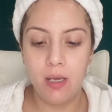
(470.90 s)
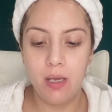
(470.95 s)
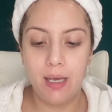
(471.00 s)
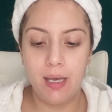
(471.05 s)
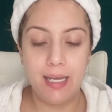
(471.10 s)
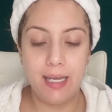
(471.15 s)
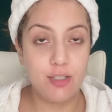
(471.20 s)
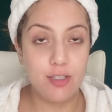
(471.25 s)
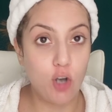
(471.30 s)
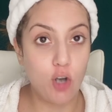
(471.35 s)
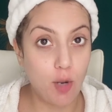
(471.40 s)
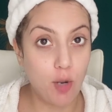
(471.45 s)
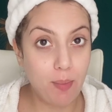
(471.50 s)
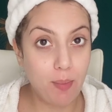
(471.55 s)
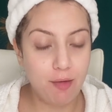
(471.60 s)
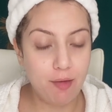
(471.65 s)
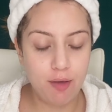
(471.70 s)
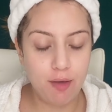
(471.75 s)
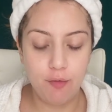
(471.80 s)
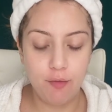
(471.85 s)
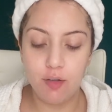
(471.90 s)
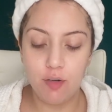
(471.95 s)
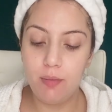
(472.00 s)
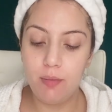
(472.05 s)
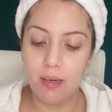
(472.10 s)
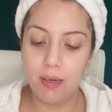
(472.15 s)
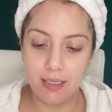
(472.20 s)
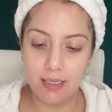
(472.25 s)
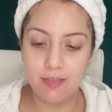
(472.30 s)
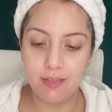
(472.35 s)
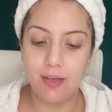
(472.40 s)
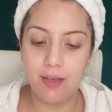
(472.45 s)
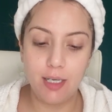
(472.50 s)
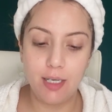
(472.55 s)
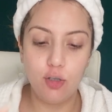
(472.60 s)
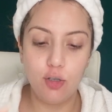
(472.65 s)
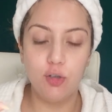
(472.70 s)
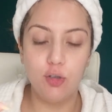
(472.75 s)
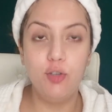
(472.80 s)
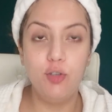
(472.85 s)
It's not my favorite, but it's very
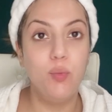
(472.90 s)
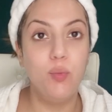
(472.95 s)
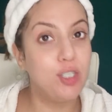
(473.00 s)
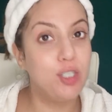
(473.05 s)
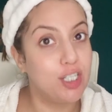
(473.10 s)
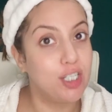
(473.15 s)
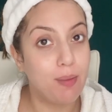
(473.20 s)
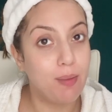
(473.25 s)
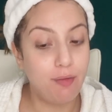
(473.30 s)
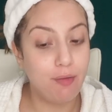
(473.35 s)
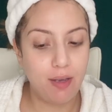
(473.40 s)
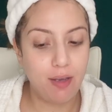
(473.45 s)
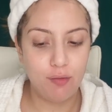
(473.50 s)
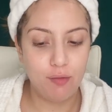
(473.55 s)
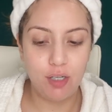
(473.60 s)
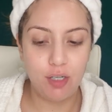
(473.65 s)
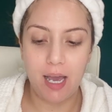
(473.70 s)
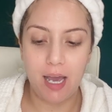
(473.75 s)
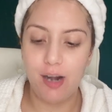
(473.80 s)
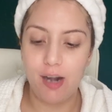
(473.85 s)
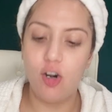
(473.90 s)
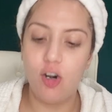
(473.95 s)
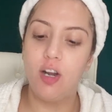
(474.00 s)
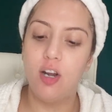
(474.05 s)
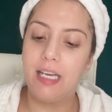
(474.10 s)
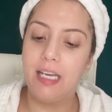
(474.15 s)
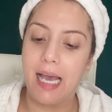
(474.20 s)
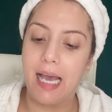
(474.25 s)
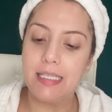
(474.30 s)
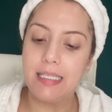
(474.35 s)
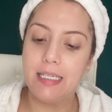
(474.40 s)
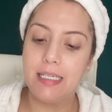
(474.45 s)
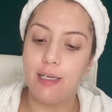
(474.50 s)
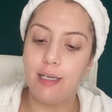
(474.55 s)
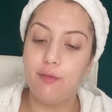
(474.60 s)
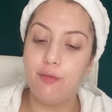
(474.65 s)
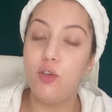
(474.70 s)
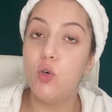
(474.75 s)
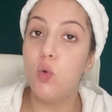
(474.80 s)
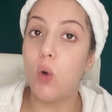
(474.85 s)
good. Which is my favorite hyaluronic acid?
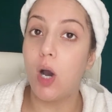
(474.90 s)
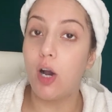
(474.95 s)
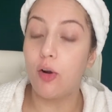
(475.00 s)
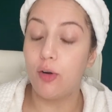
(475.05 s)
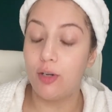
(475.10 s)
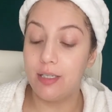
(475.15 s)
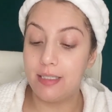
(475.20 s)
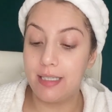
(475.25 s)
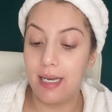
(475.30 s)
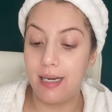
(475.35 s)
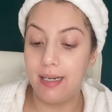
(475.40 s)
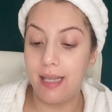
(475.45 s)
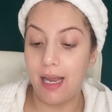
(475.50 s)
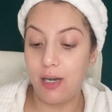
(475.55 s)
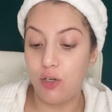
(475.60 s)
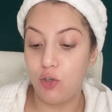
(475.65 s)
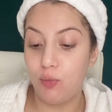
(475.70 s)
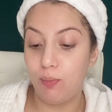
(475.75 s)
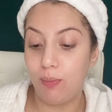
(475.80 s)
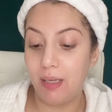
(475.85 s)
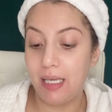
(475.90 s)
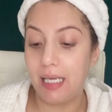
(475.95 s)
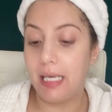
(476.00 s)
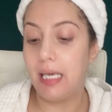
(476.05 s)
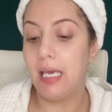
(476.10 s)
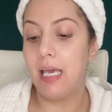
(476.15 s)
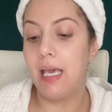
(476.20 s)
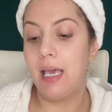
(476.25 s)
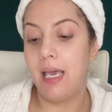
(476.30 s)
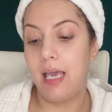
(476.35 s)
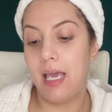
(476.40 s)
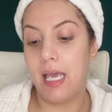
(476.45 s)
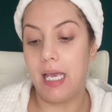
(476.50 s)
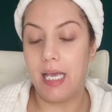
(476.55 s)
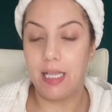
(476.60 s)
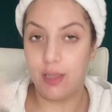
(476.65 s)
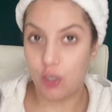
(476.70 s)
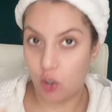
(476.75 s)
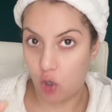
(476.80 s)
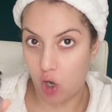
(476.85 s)
If you are going to send that to me
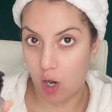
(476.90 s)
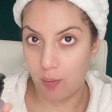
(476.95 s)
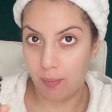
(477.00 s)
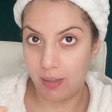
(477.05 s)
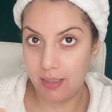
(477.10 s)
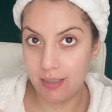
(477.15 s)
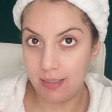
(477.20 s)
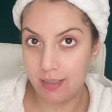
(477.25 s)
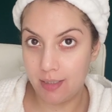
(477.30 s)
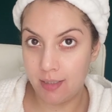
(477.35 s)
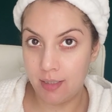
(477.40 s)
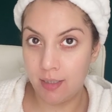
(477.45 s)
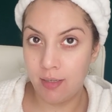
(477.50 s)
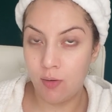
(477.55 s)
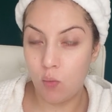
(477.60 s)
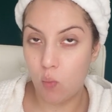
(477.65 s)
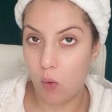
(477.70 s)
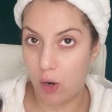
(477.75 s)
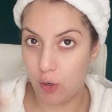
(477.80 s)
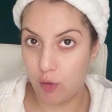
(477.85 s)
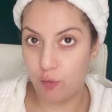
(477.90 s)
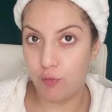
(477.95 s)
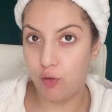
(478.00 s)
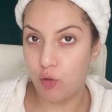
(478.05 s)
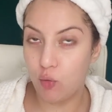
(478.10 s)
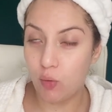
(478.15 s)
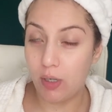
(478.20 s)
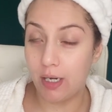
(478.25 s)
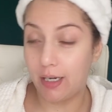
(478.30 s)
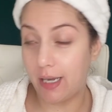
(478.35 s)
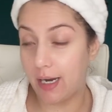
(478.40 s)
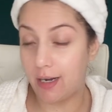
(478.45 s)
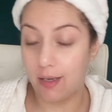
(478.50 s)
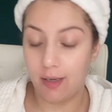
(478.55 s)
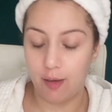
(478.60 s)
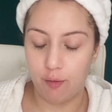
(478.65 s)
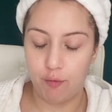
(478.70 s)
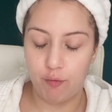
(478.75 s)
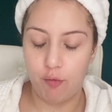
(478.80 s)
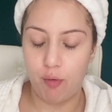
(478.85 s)
in the comments, one of you can get a
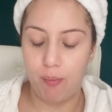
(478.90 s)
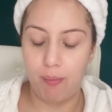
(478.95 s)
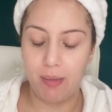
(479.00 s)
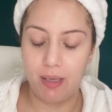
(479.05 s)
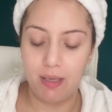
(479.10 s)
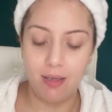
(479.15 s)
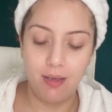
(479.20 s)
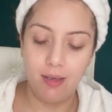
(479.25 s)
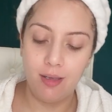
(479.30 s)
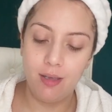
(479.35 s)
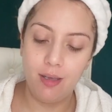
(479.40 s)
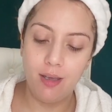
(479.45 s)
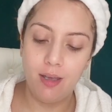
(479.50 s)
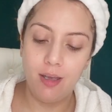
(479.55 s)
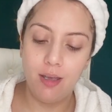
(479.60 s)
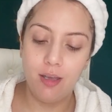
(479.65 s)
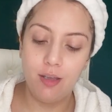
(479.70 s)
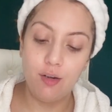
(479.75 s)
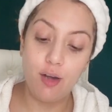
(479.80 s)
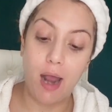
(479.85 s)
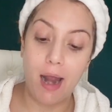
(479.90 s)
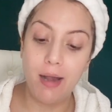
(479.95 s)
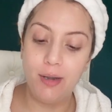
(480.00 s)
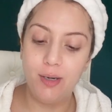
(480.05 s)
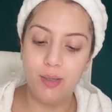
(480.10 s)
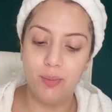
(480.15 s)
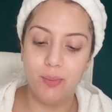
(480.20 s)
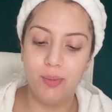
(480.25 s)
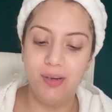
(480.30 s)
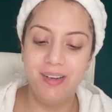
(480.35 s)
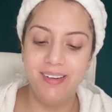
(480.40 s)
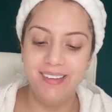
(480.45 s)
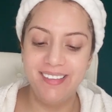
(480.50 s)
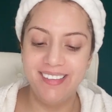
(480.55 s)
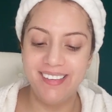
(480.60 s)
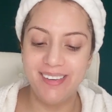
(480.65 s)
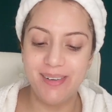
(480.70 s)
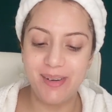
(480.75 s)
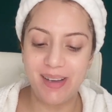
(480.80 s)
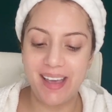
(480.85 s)
gift from me. Random.
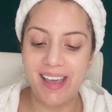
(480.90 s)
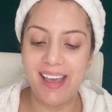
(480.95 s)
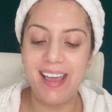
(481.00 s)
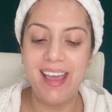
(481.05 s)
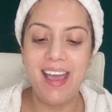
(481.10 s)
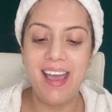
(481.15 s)
Okay?